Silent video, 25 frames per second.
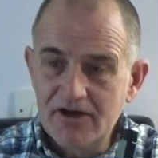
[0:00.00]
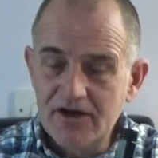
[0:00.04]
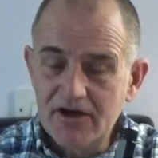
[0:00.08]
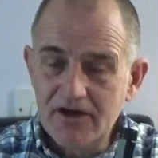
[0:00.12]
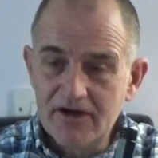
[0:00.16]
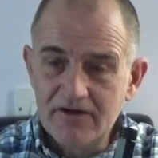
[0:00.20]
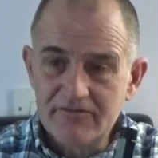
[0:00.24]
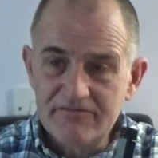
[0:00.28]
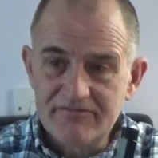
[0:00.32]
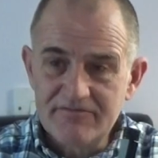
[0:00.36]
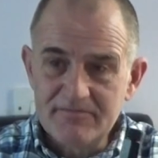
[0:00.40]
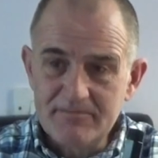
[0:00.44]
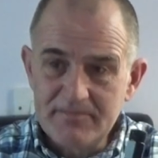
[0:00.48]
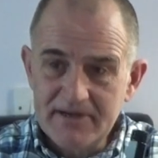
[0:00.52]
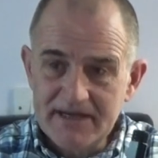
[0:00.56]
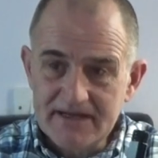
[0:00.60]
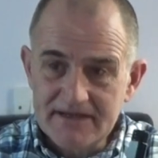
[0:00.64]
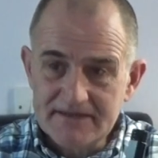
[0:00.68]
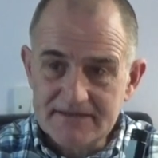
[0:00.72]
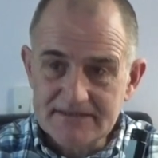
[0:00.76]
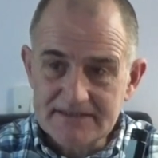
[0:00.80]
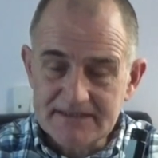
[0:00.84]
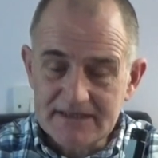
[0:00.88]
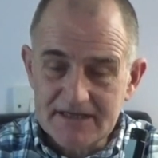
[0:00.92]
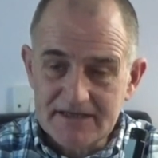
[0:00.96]
I've
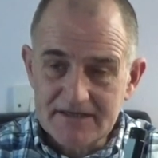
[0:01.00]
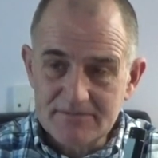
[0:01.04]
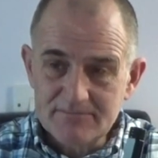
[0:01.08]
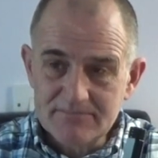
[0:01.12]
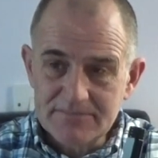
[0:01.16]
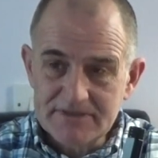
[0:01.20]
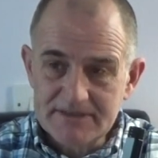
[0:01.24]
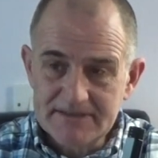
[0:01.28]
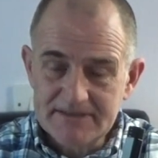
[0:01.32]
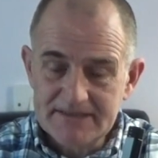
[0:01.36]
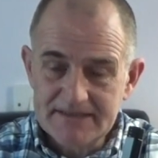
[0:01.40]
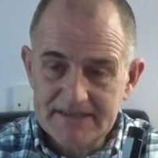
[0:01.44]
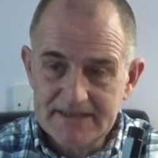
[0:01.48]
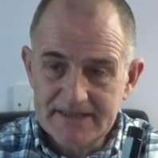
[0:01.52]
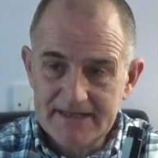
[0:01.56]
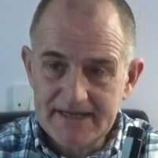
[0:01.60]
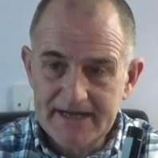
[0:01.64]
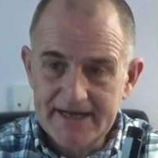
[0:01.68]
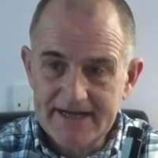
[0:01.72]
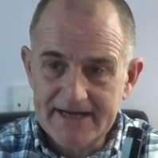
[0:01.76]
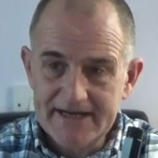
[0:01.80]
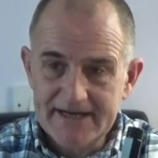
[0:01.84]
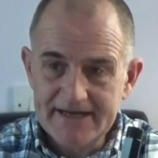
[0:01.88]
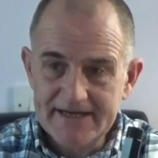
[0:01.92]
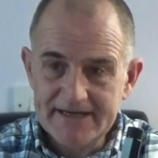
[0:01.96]
picked up
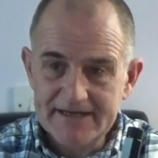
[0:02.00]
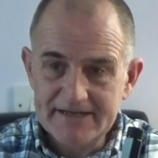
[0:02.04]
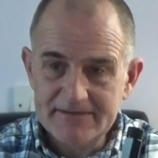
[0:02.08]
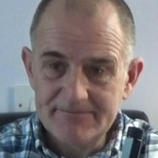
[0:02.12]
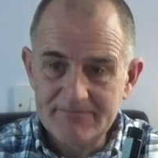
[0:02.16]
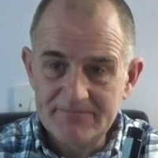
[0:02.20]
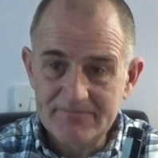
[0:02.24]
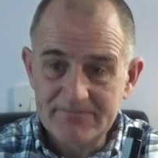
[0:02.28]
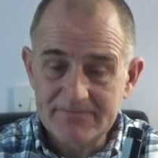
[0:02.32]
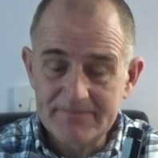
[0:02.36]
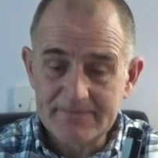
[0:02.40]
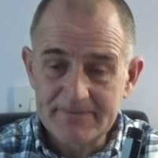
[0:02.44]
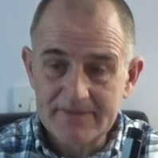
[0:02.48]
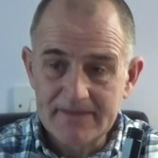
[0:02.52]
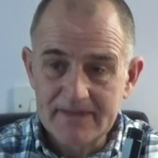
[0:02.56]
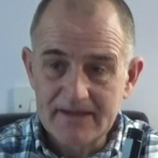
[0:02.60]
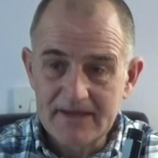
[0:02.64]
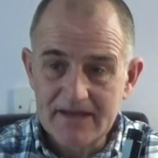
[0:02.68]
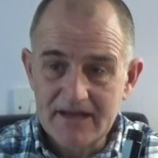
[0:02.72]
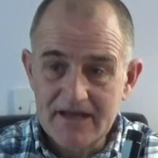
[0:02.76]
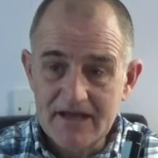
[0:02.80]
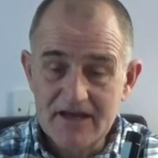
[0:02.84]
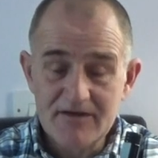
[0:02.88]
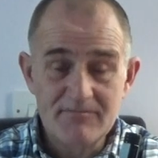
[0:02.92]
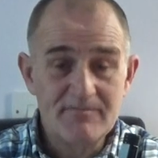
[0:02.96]
the
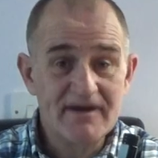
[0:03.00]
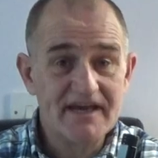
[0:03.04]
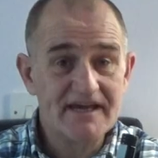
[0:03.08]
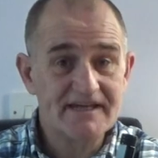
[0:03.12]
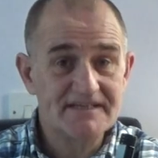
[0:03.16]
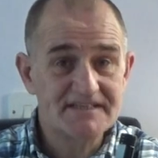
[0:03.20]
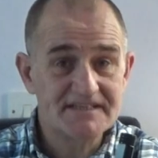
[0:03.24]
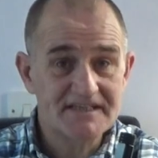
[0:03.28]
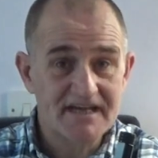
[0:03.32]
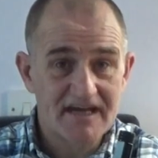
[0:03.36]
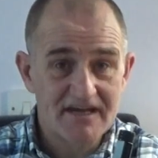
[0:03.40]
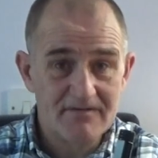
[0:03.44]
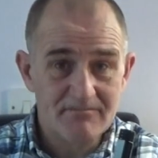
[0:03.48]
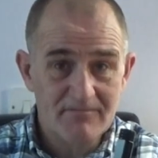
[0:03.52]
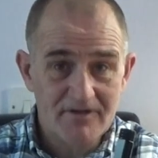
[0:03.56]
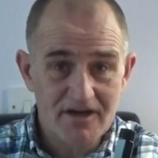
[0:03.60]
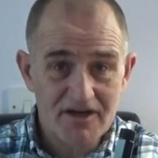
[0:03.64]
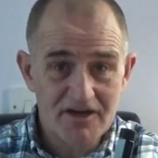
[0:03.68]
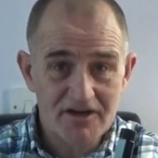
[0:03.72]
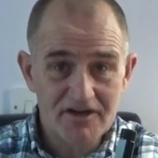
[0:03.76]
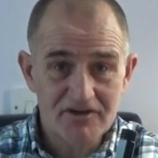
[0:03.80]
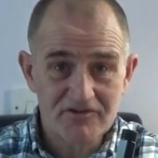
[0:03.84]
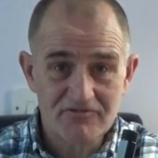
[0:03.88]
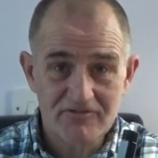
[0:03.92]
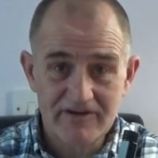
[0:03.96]
BSA
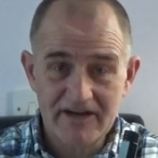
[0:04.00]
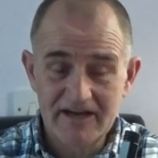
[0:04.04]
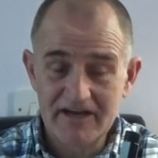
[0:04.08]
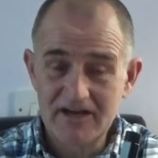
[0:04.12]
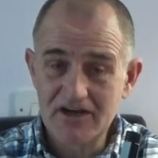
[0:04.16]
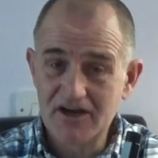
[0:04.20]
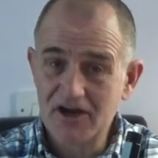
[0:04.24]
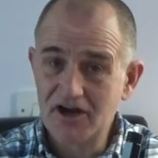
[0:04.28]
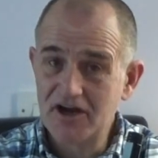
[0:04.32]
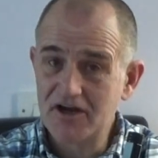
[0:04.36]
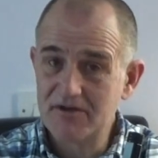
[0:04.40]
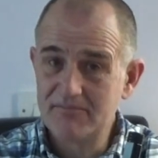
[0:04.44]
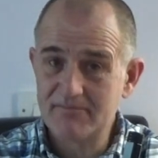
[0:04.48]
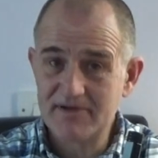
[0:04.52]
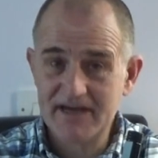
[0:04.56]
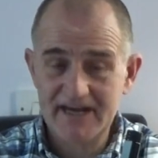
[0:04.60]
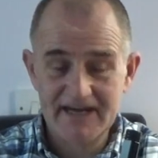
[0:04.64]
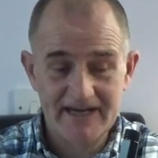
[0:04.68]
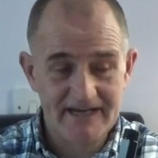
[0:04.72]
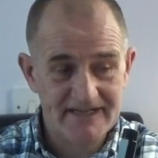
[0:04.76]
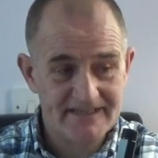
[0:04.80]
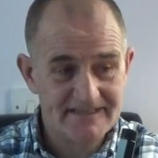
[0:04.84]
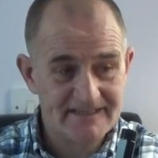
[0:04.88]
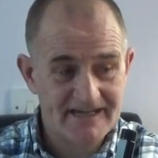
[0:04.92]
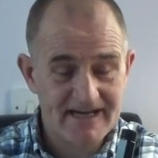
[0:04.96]
Mercury. I
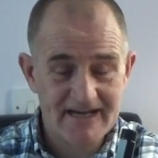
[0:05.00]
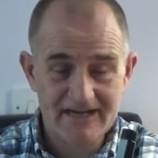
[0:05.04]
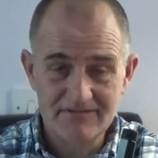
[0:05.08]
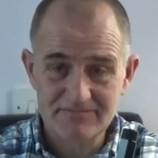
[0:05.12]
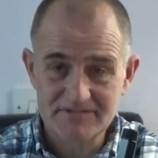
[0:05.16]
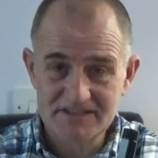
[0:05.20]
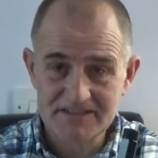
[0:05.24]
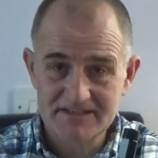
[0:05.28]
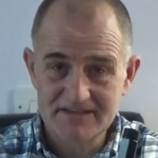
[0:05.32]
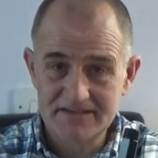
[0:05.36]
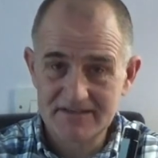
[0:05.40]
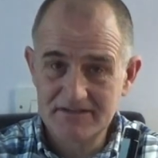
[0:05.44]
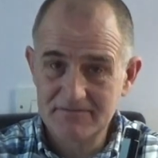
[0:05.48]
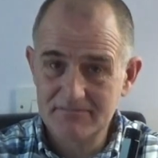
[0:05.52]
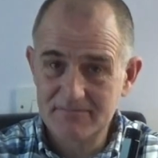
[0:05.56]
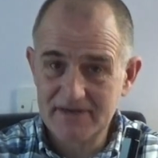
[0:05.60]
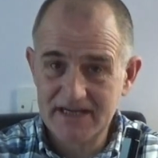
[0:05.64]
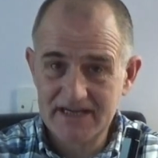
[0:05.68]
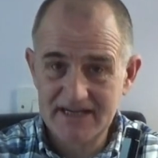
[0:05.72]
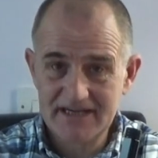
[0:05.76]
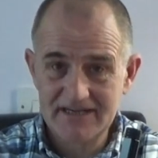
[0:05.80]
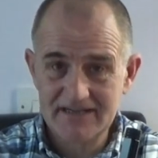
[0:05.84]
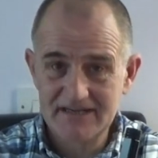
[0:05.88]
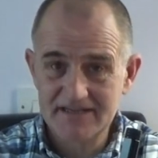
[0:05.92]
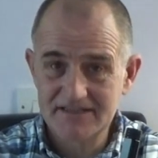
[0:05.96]
paid absolute
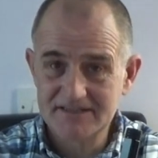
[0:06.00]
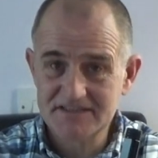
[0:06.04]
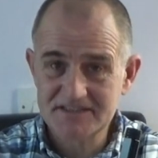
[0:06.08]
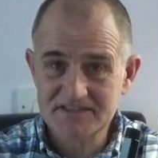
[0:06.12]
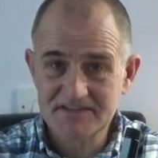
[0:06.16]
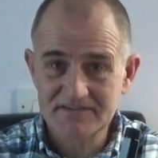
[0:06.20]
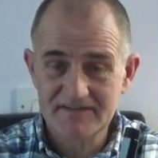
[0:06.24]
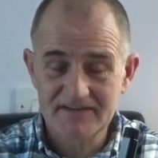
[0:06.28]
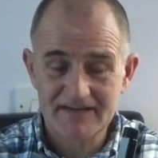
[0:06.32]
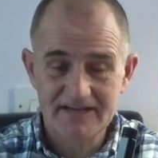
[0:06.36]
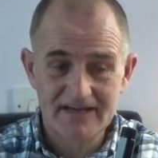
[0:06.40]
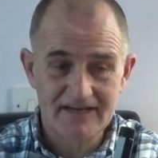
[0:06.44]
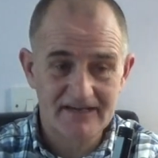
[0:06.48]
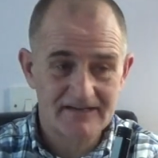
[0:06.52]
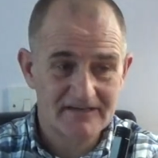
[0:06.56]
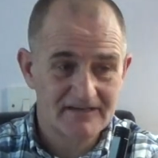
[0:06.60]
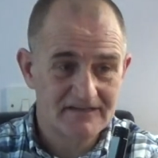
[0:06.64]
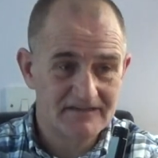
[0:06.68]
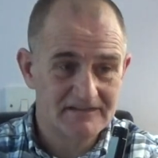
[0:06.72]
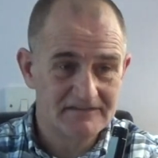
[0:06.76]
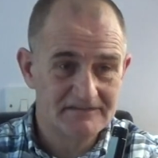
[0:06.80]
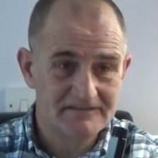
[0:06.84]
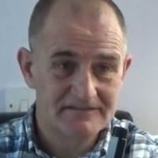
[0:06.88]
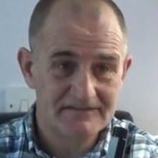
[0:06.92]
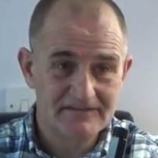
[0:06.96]
peanuts for that
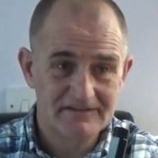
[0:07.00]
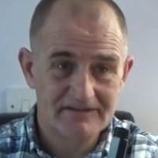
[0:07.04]
gun.